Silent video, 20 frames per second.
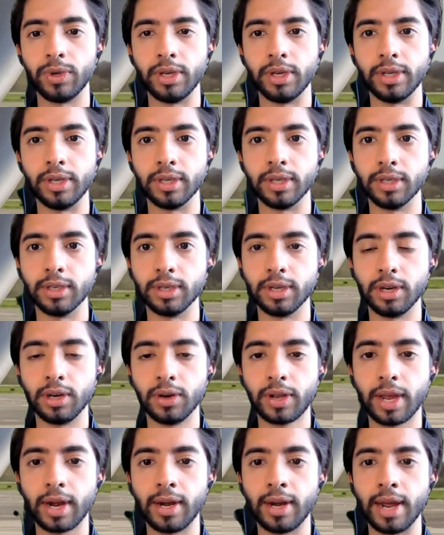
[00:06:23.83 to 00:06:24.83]
we
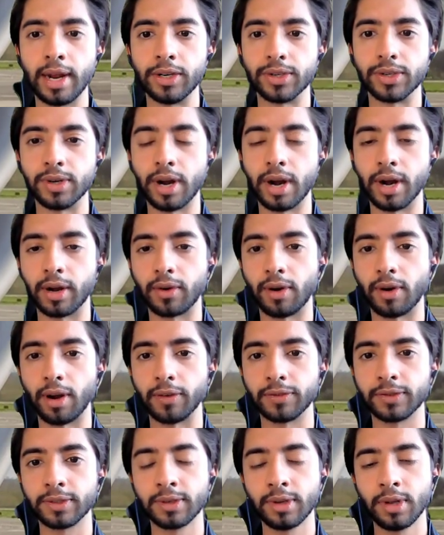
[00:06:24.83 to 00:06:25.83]
look at an engine
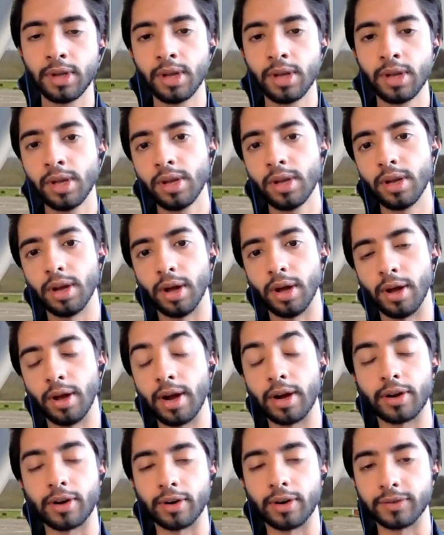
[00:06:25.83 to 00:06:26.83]
aircraft
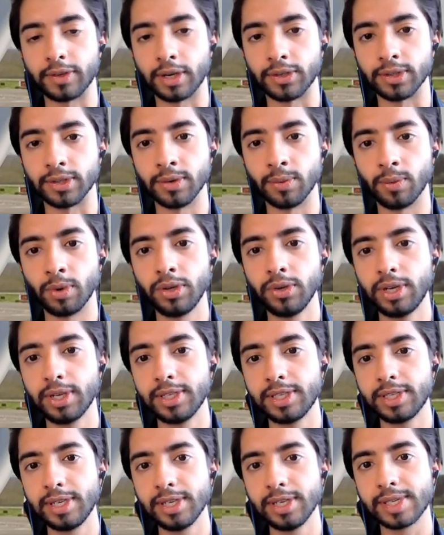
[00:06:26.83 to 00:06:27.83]
engine, what you
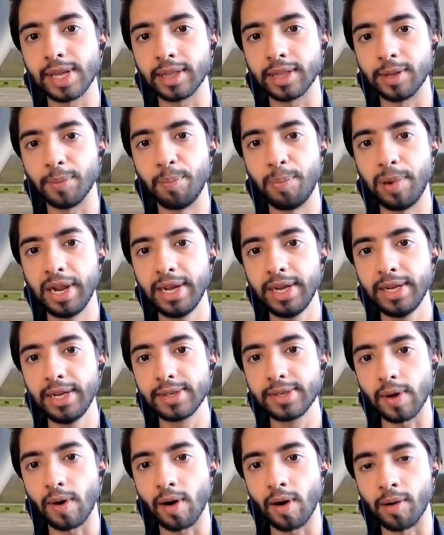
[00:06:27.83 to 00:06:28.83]
can see is that the
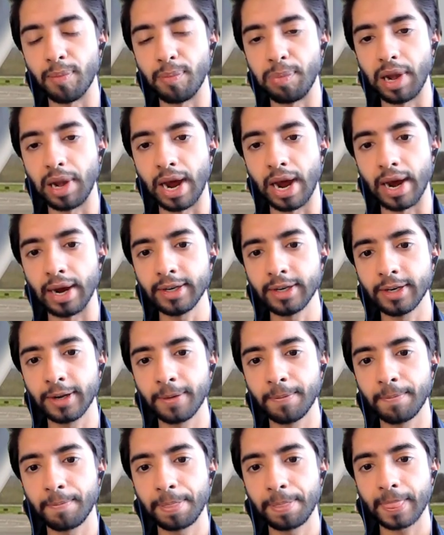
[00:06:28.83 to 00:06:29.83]
blades are
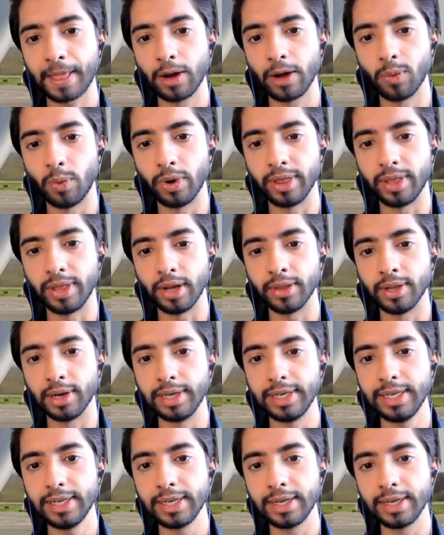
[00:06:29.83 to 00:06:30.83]
black with the
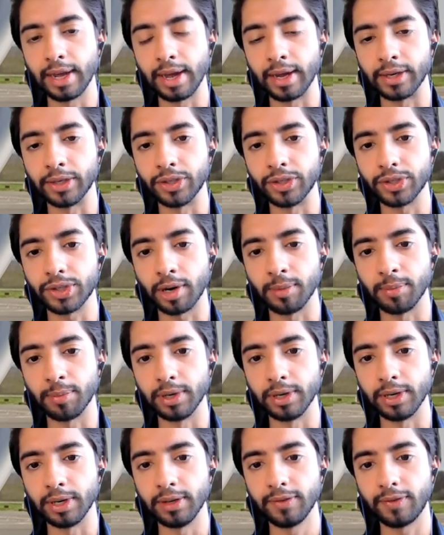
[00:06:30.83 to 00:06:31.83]
leading edge, I
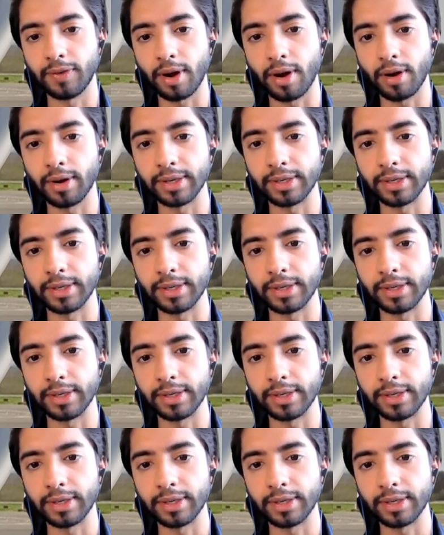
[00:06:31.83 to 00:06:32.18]
believe,